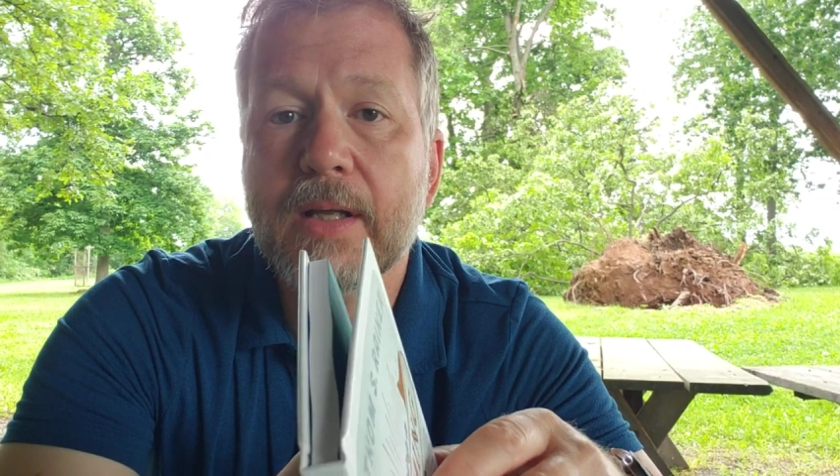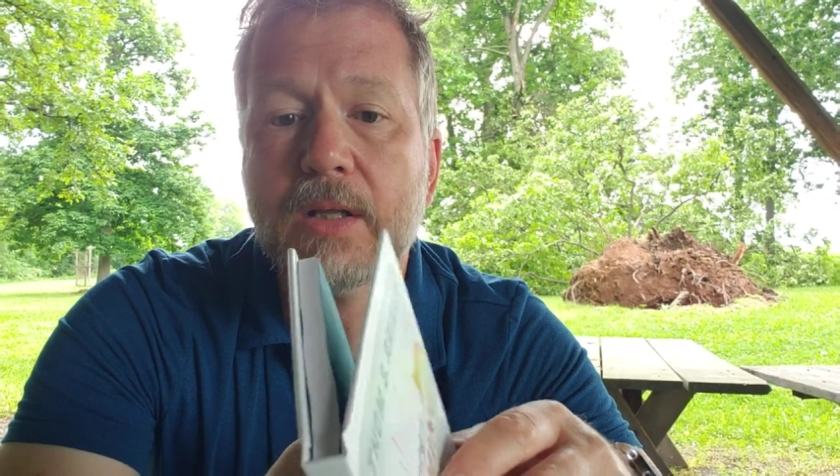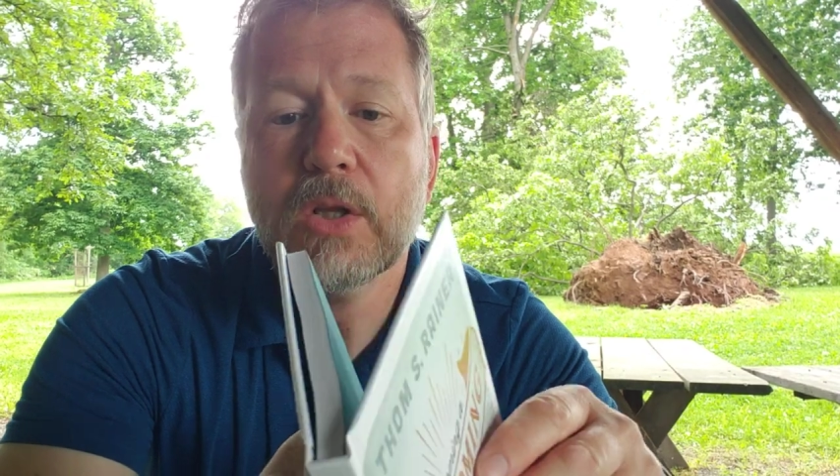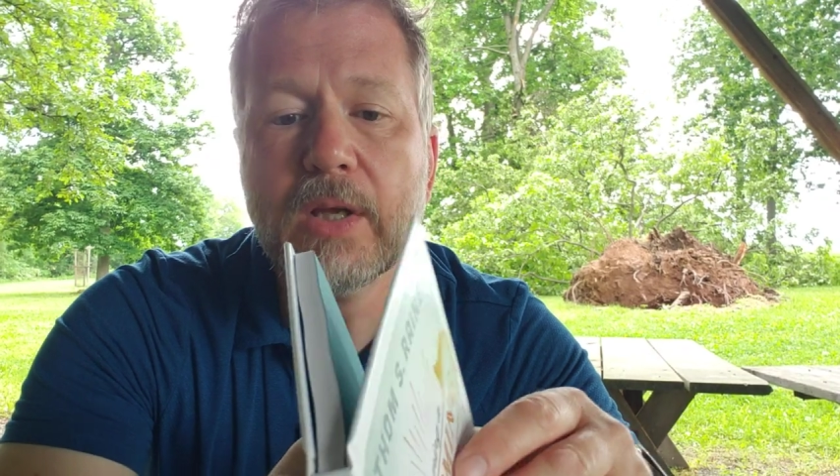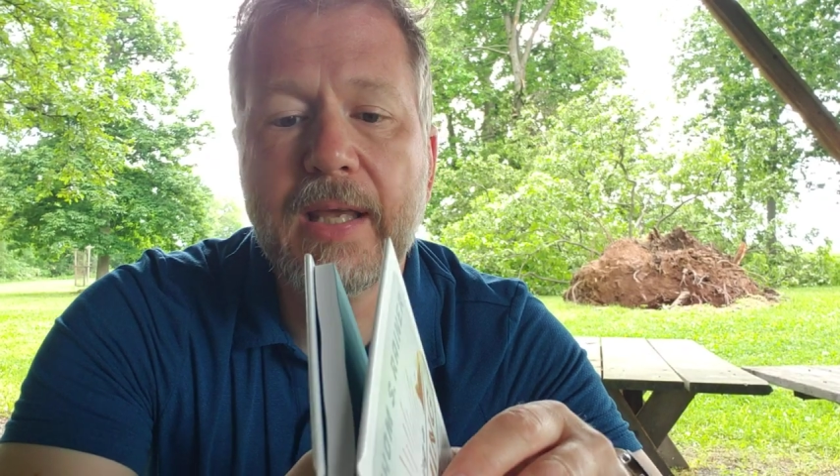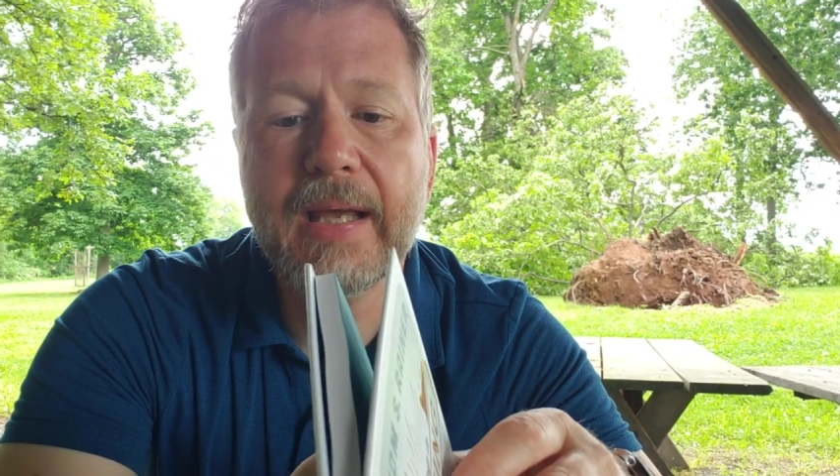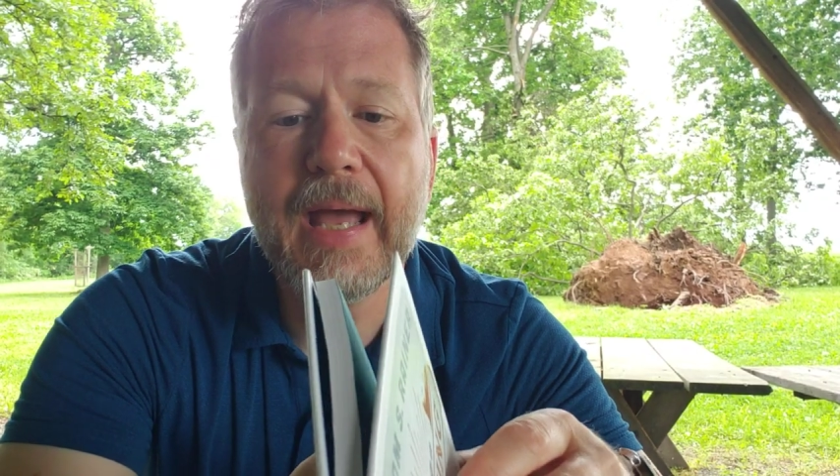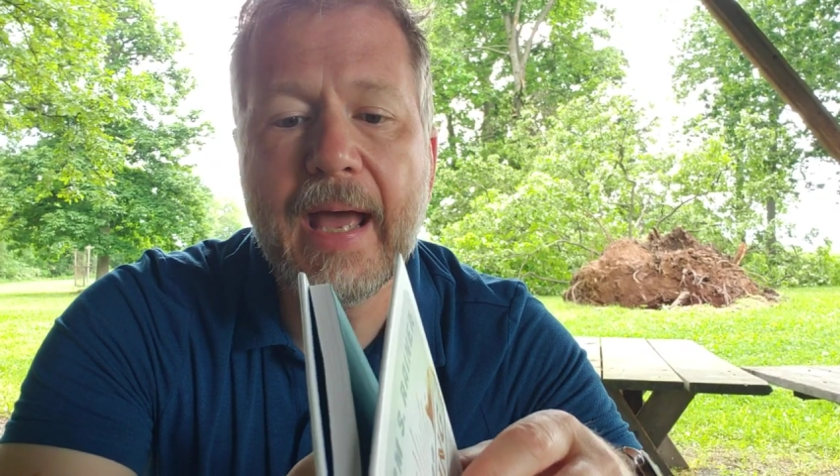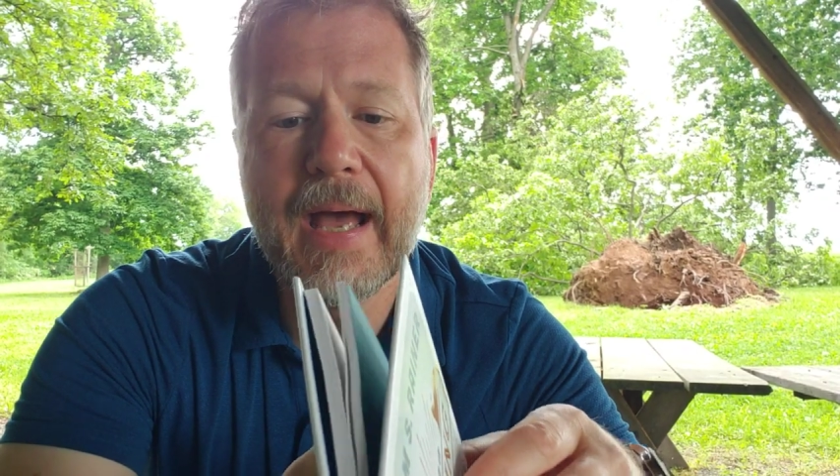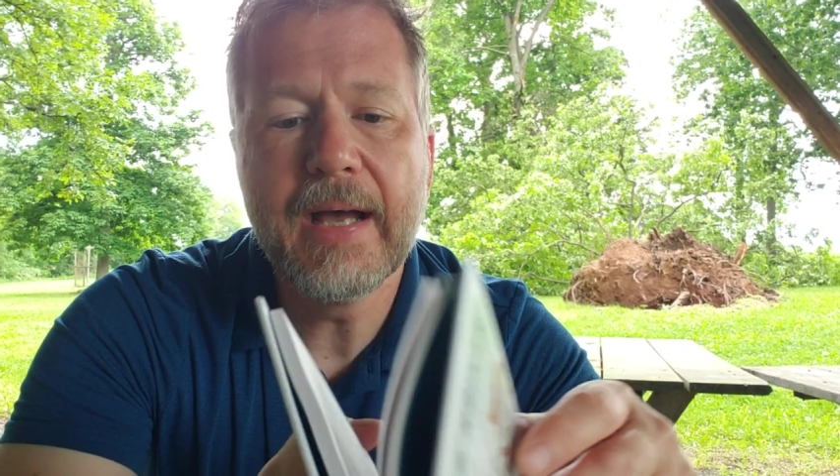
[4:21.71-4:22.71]
looking
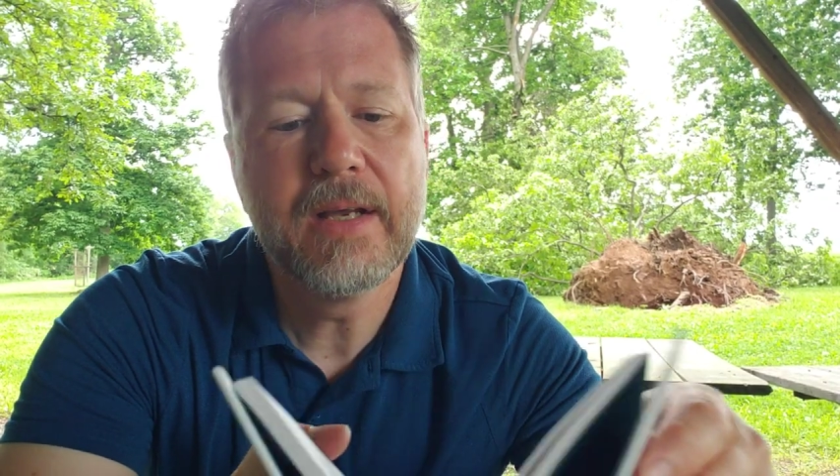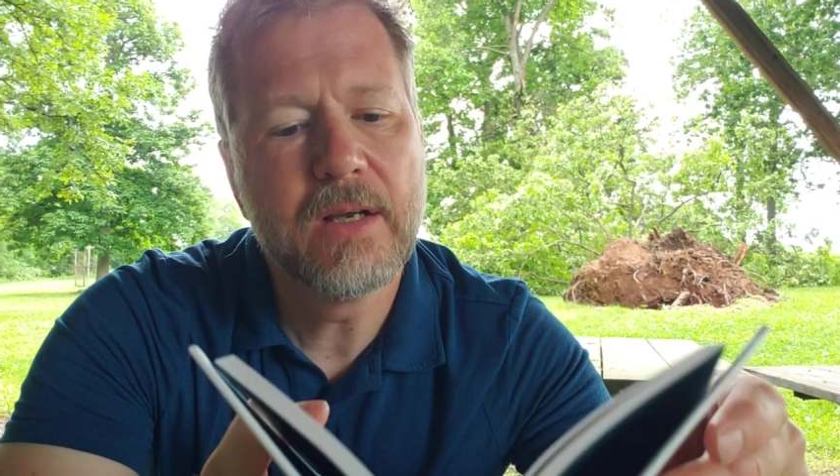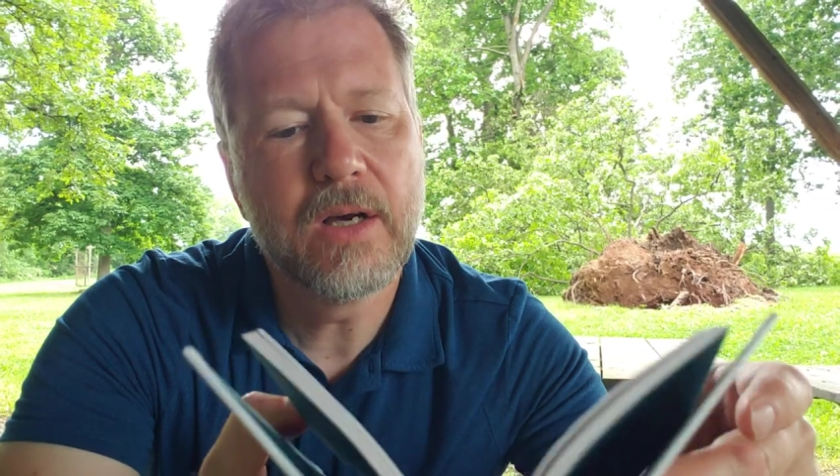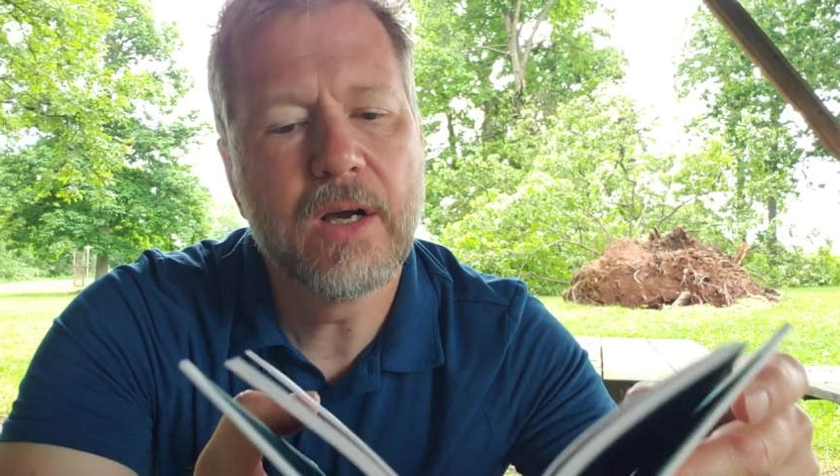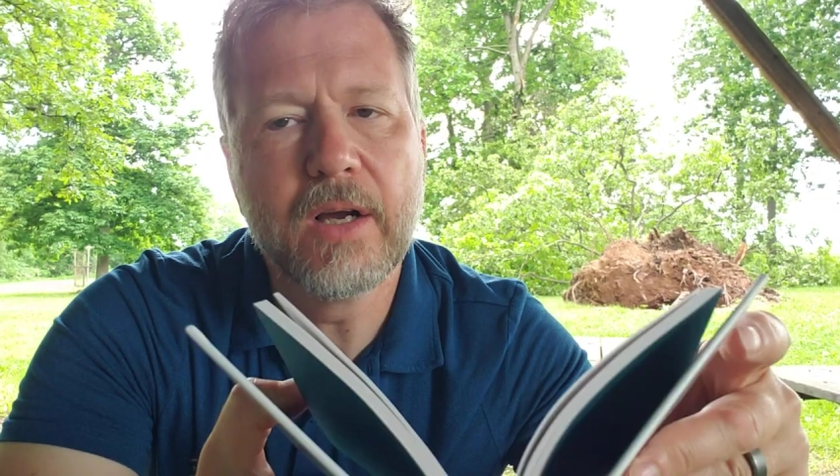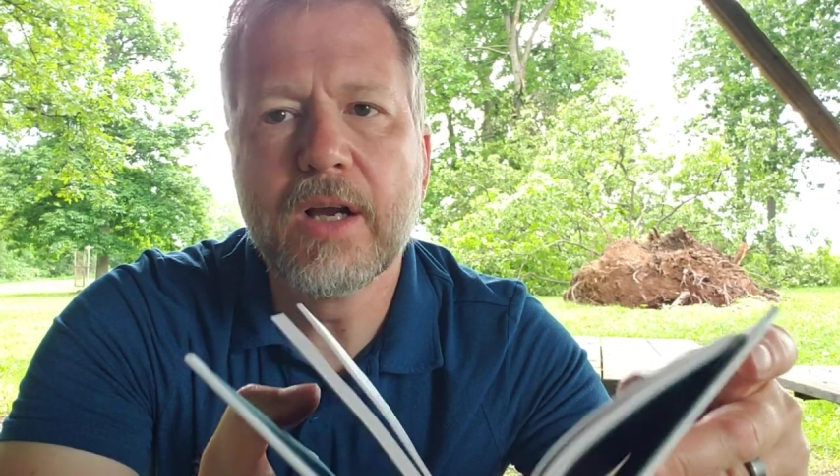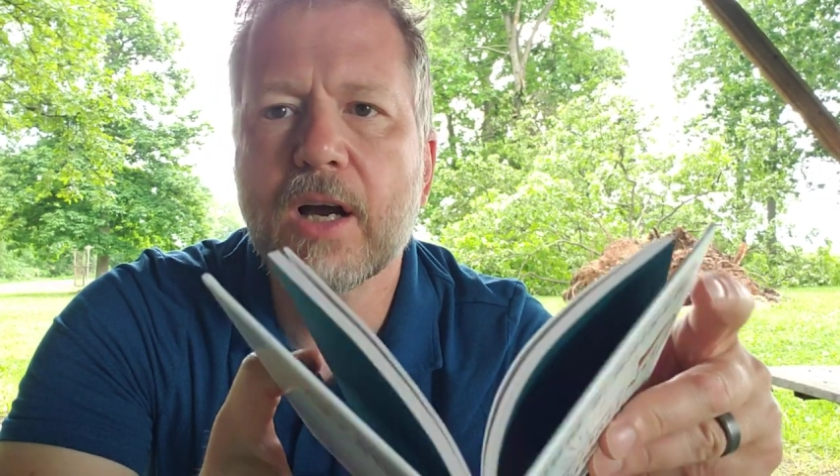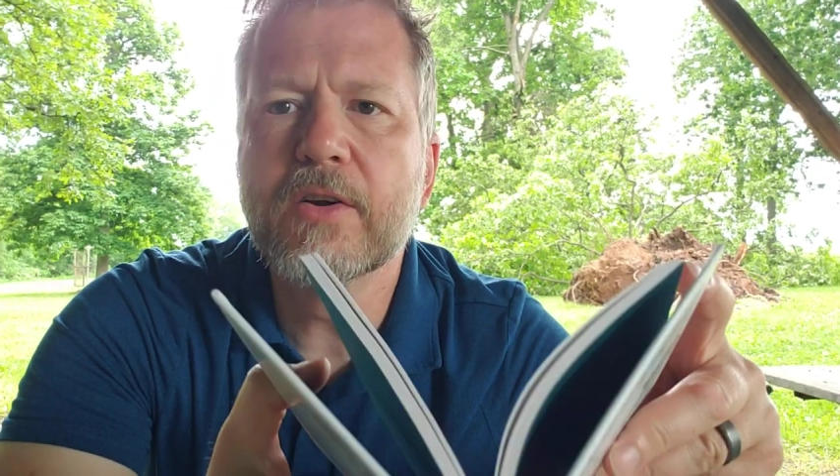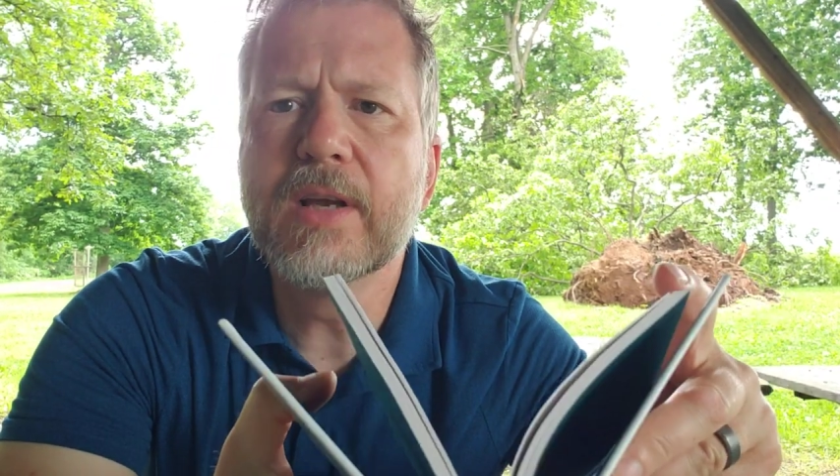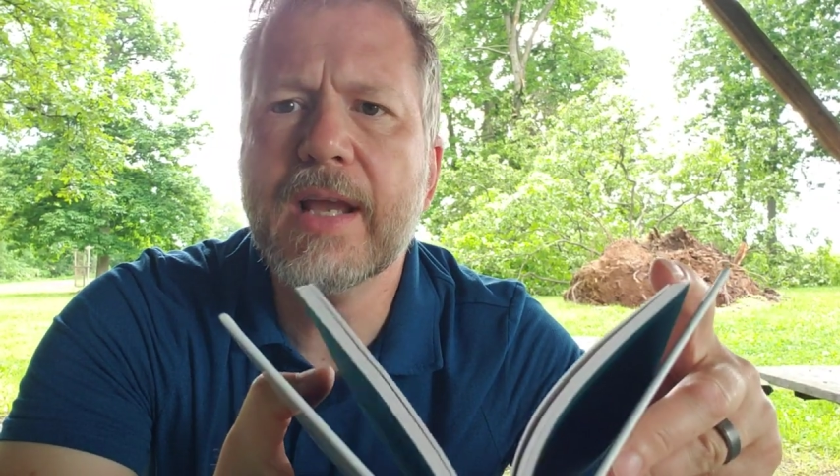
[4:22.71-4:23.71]
at a
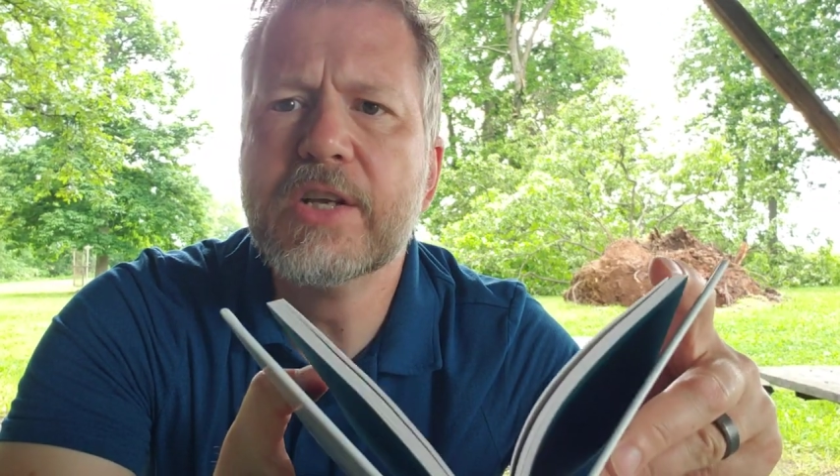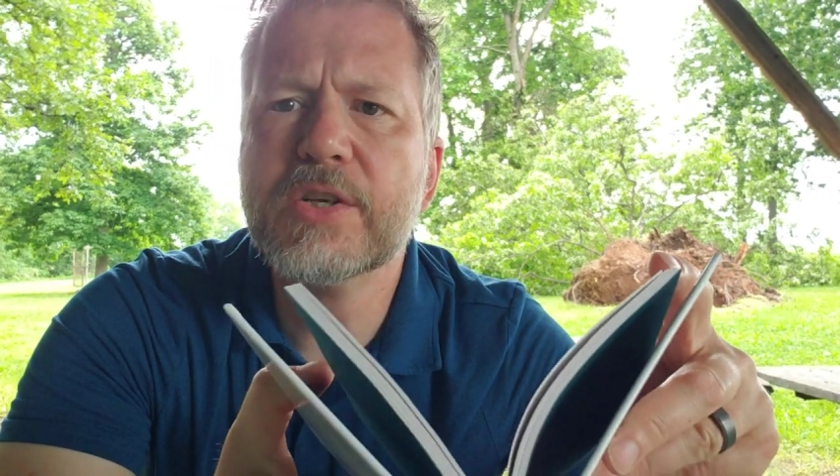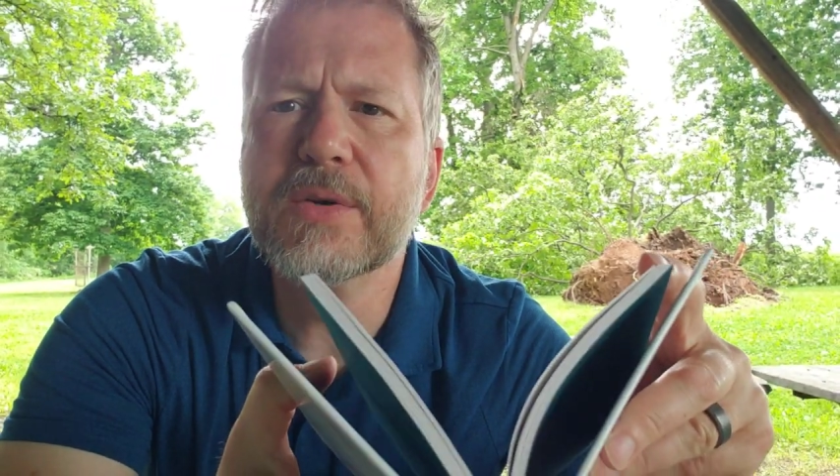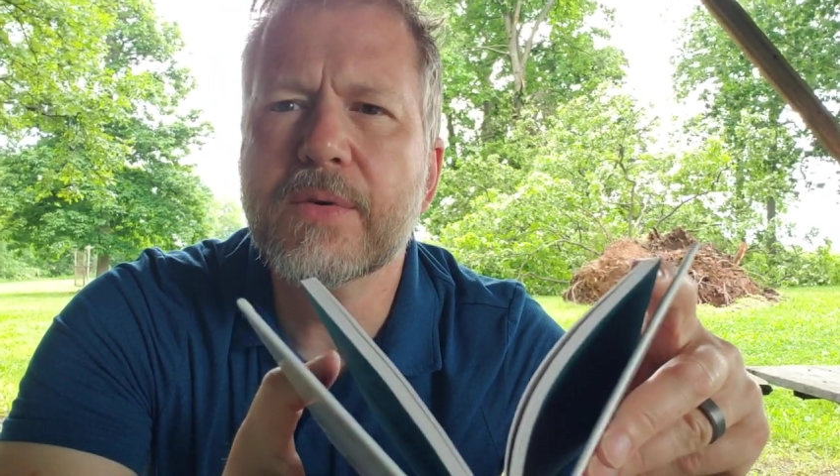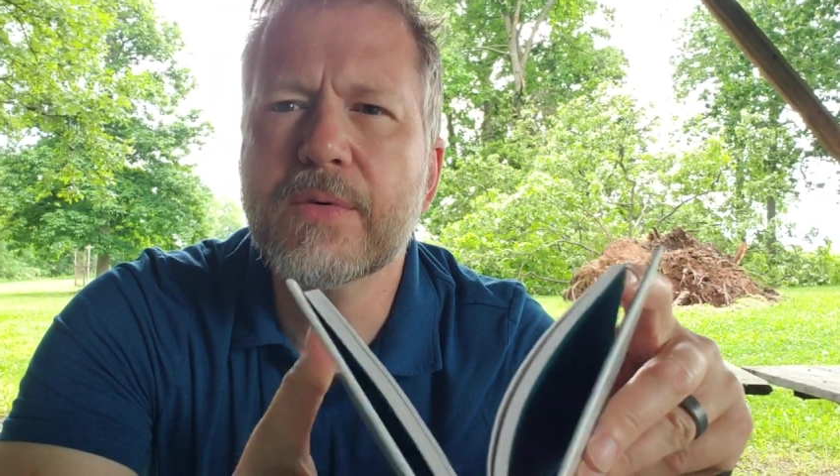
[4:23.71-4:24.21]
congregation